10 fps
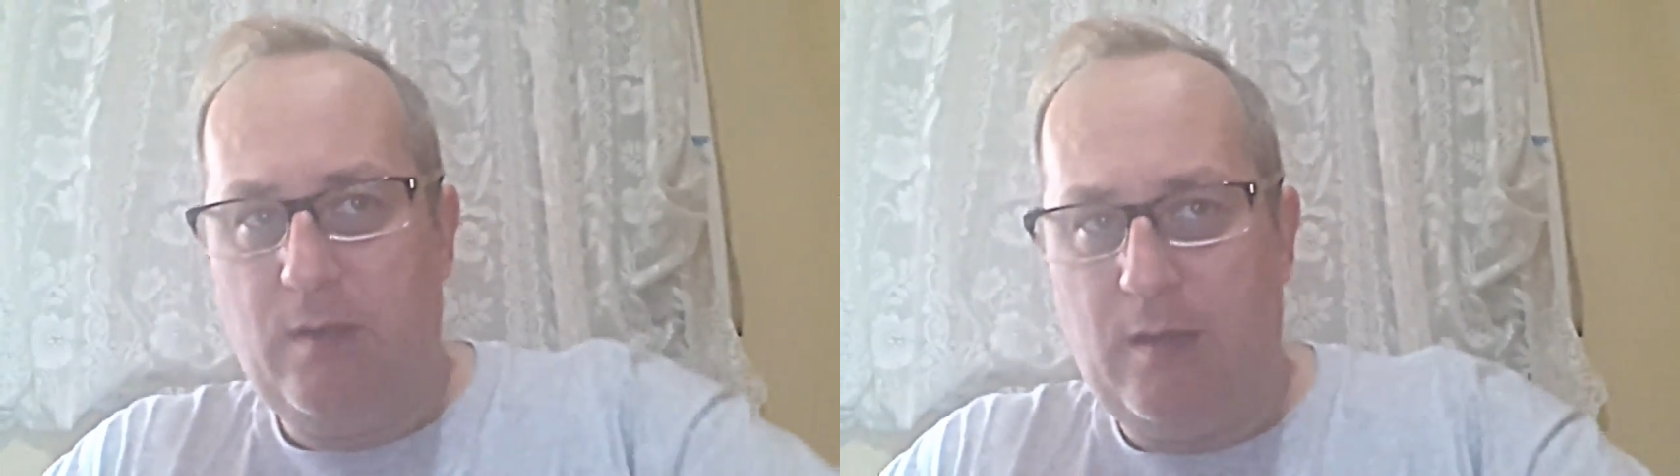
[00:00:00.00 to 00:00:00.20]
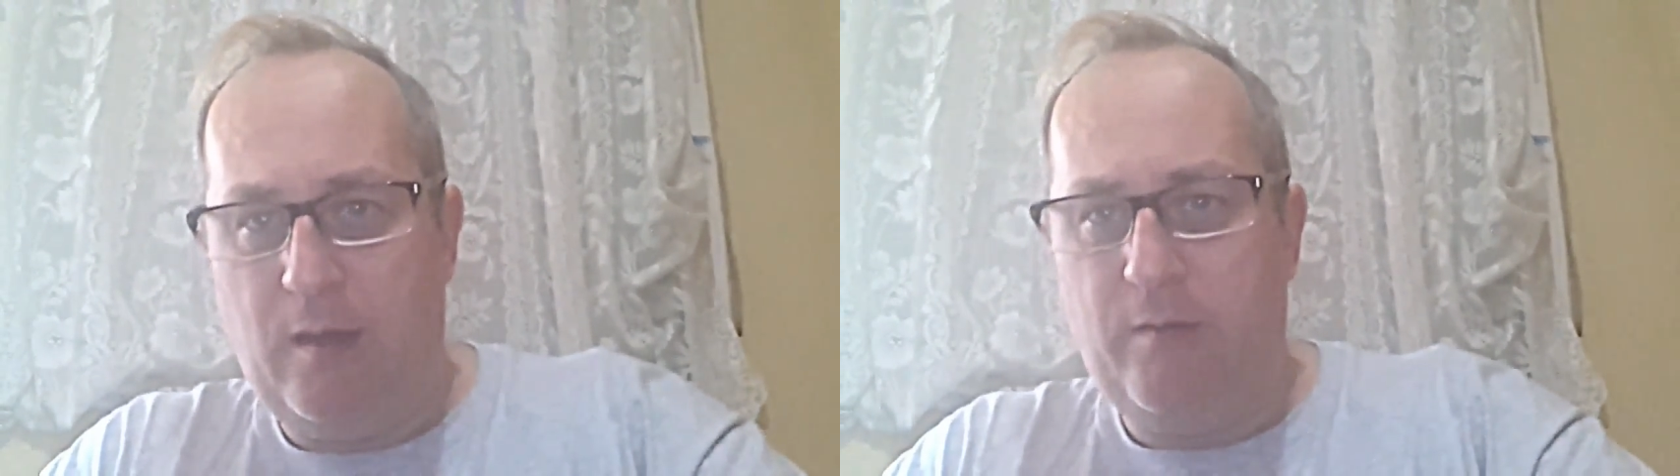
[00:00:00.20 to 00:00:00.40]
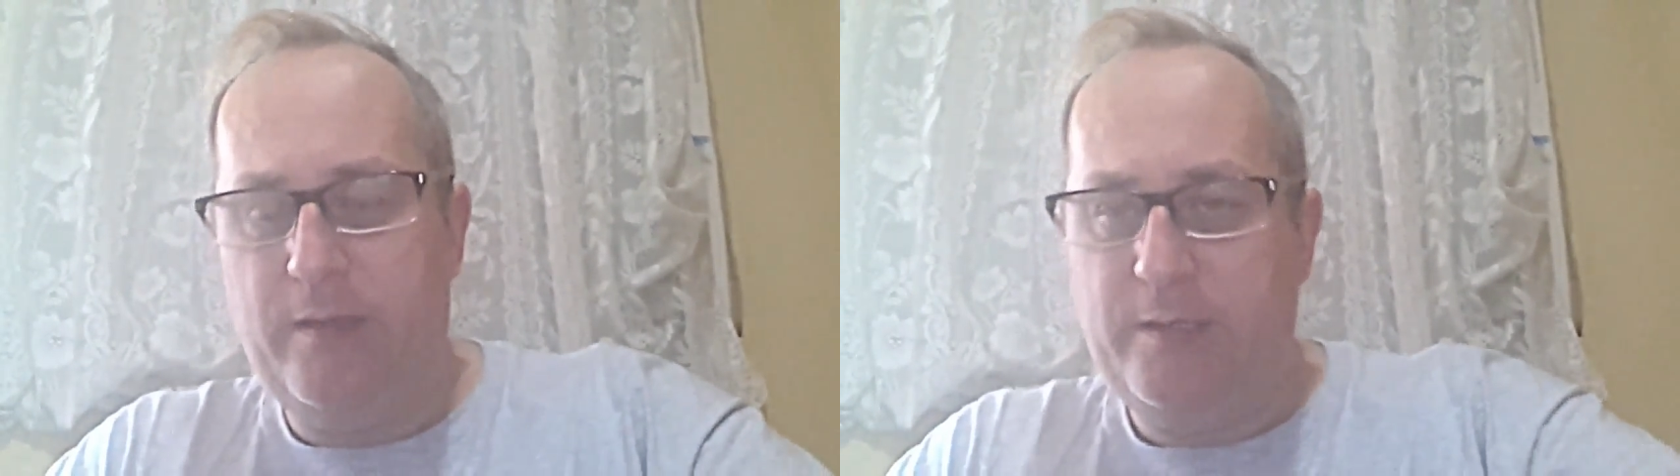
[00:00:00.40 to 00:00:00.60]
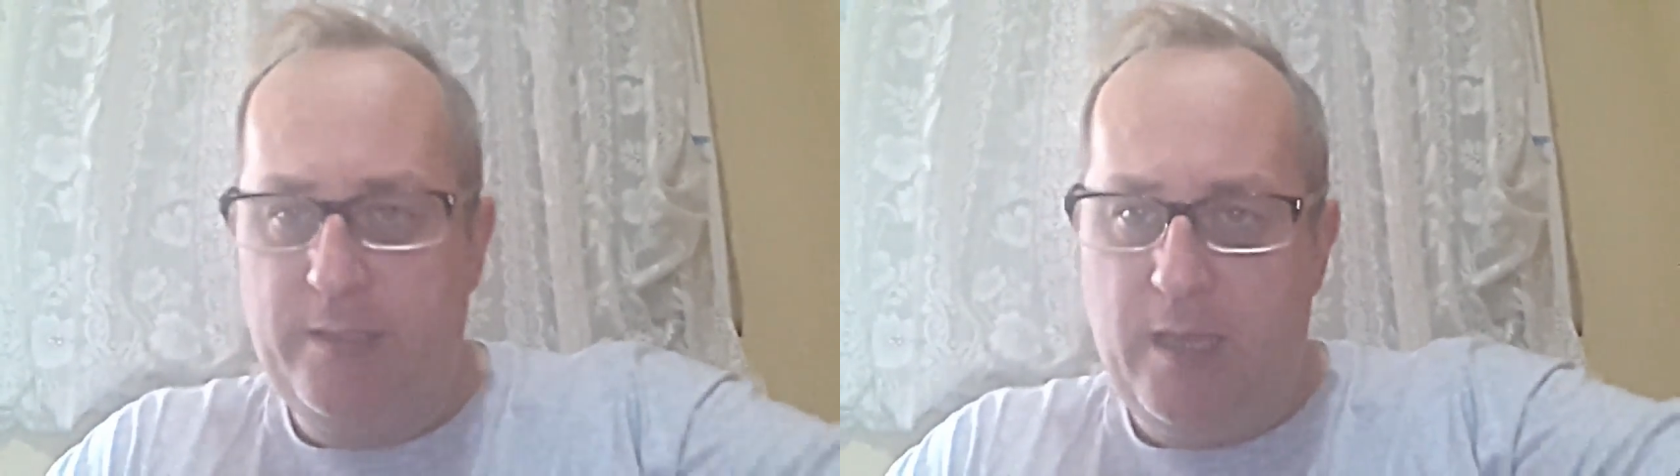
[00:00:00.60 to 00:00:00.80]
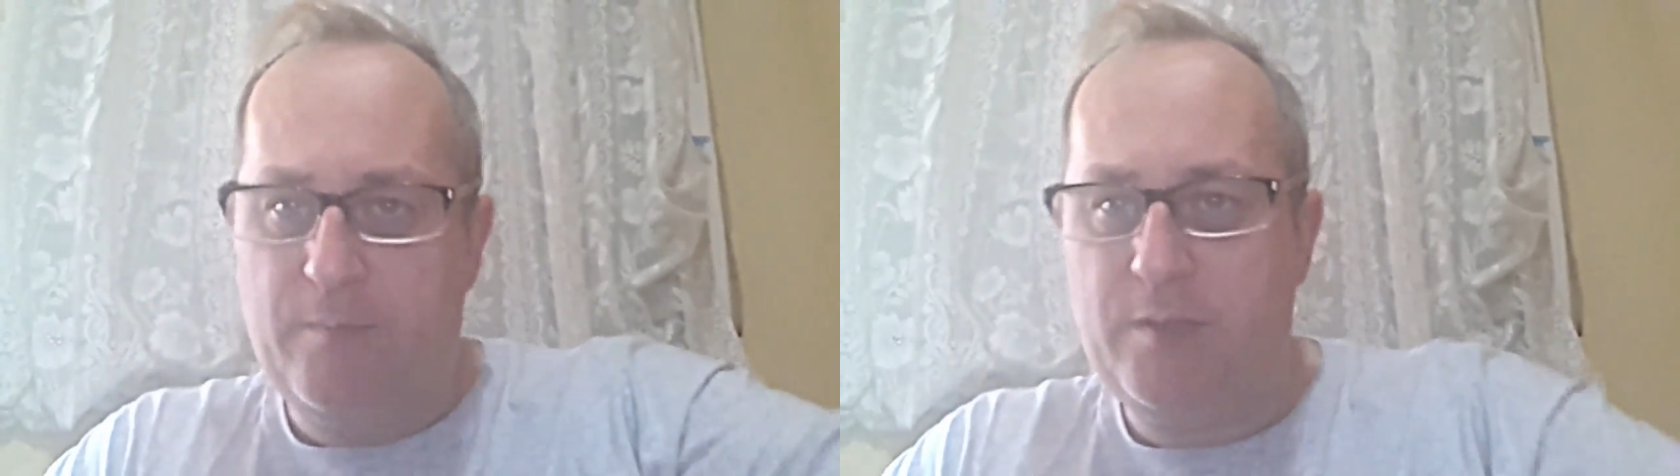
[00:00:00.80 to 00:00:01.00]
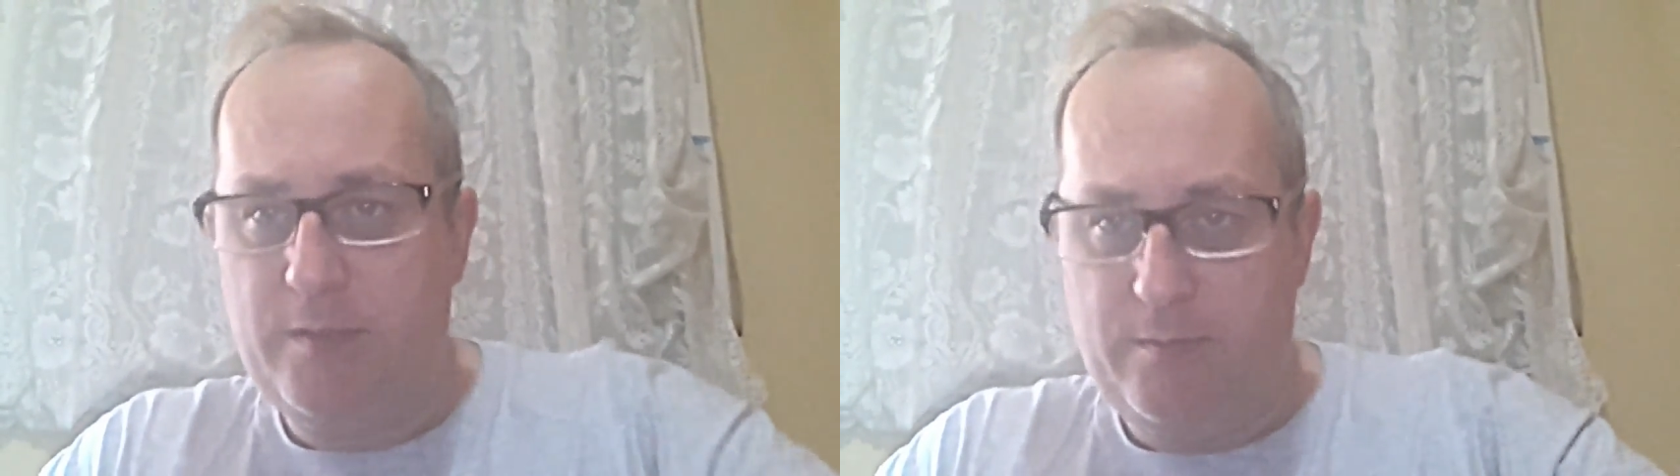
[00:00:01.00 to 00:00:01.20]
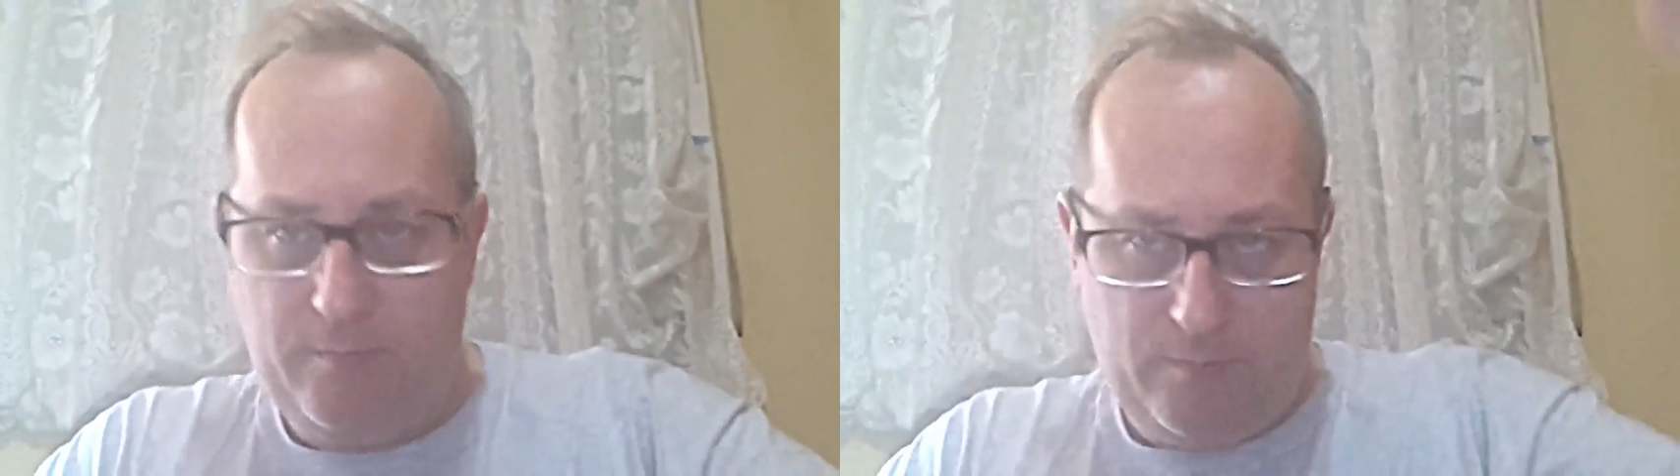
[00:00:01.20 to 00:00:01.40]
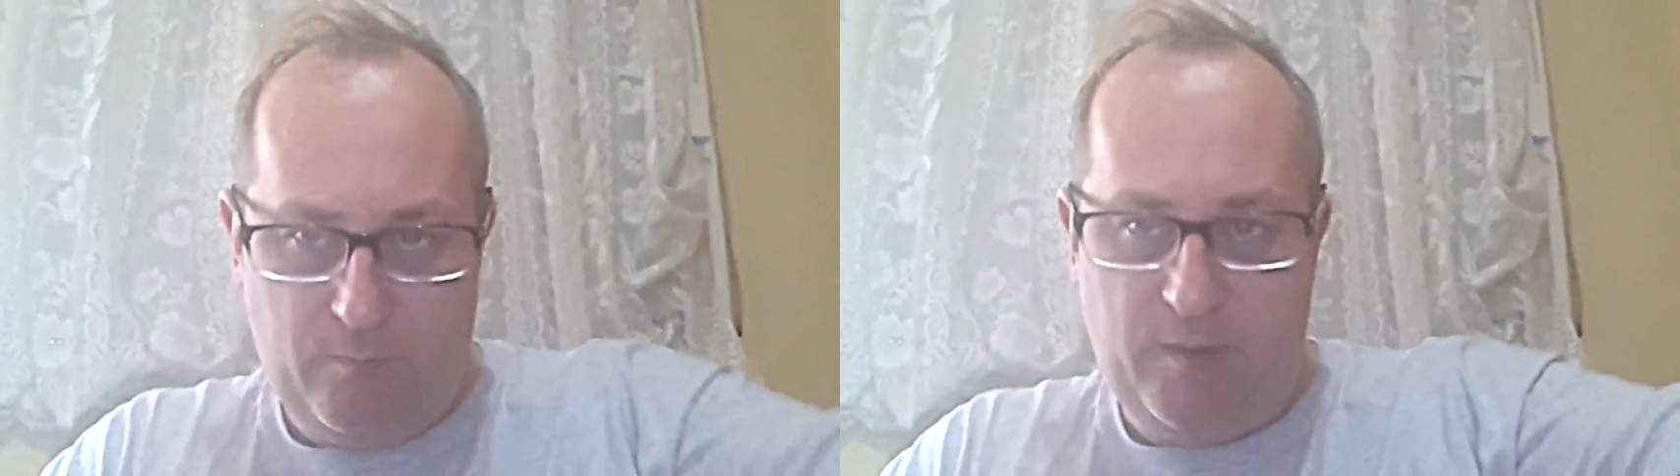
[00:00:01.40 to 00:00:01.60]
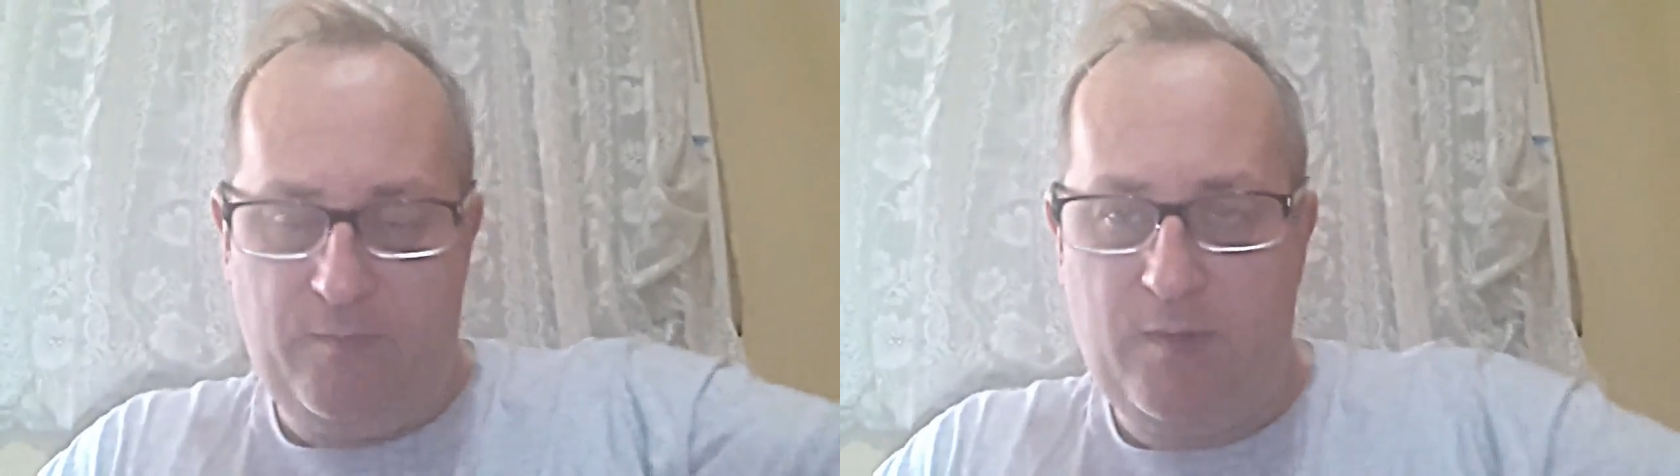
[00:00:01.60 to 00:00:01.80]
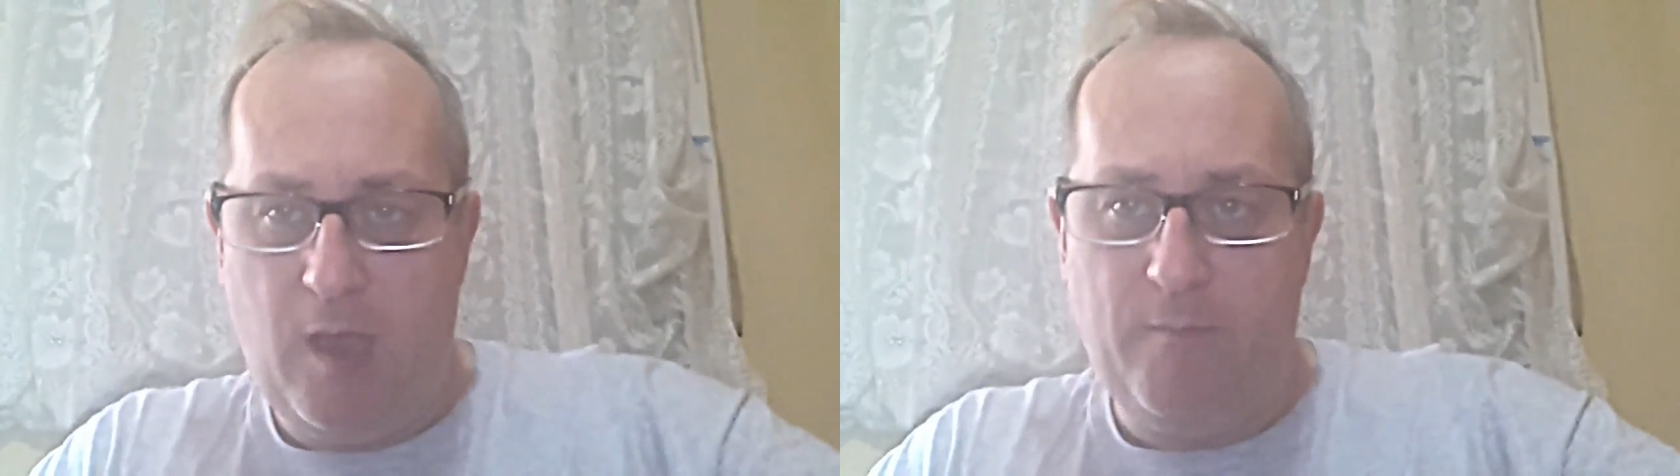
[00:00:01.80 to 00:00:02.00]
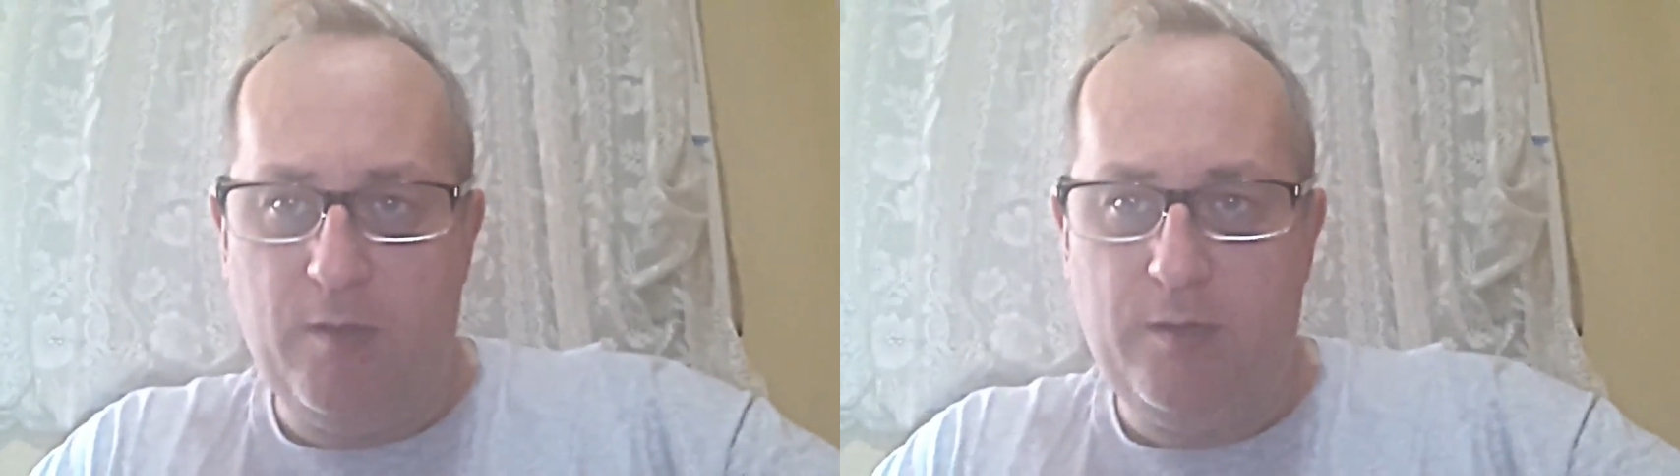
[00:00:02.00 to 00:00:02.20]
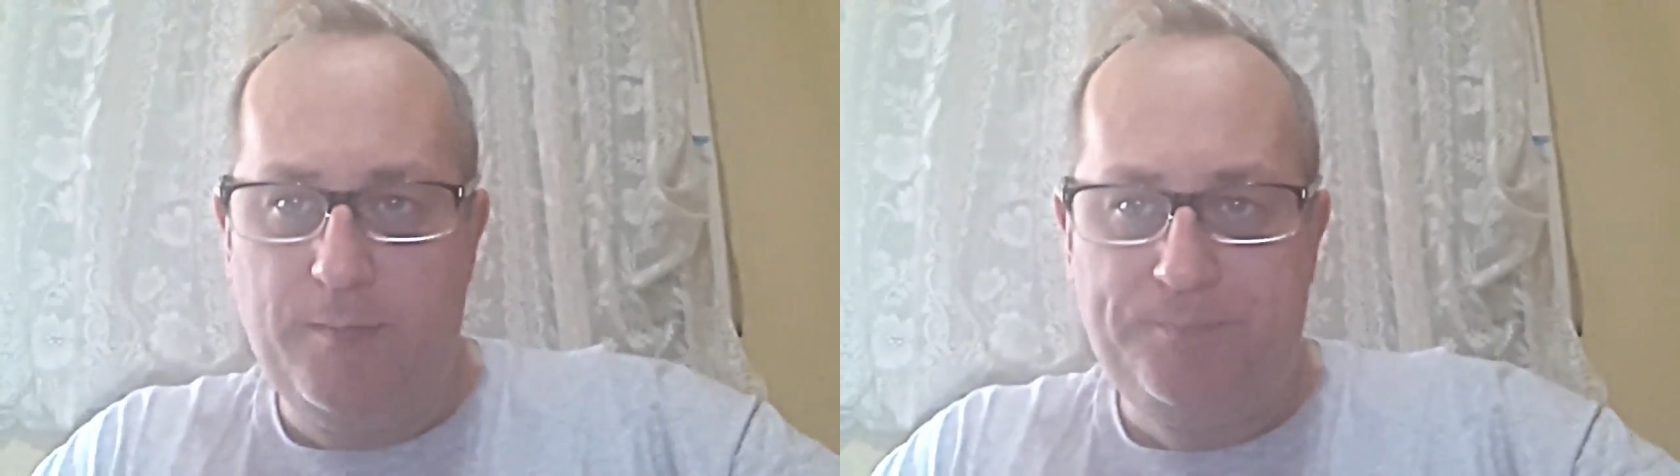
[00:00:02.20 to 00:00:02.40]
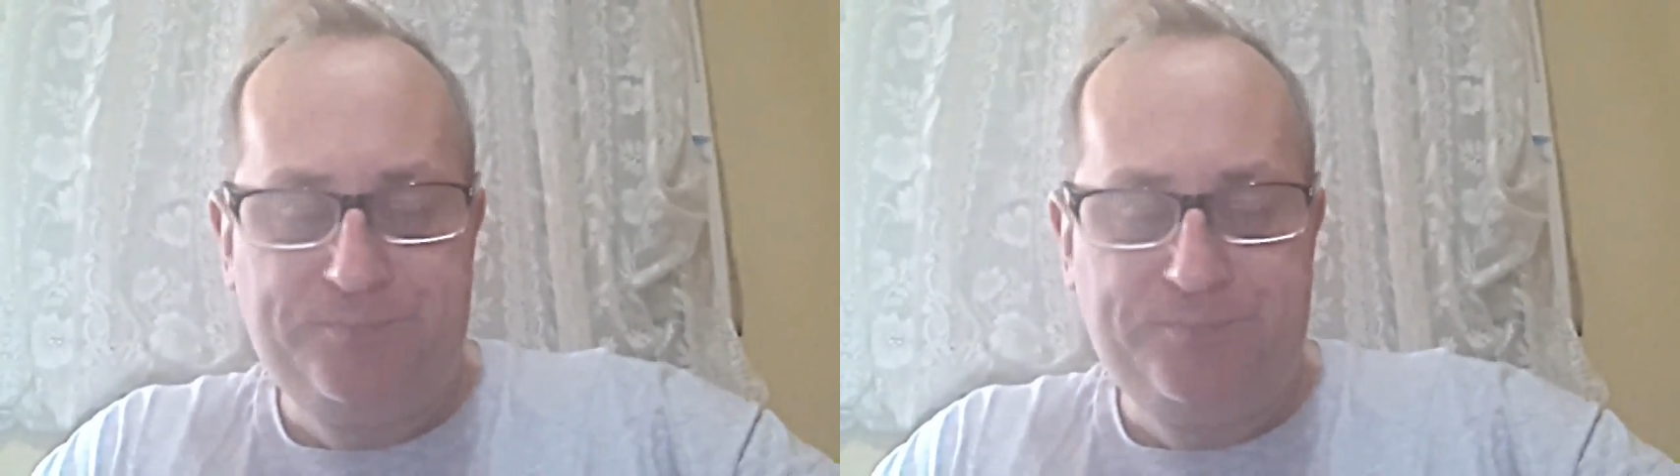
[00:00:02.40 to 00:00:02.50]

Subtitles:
a lot of these steps we've covered,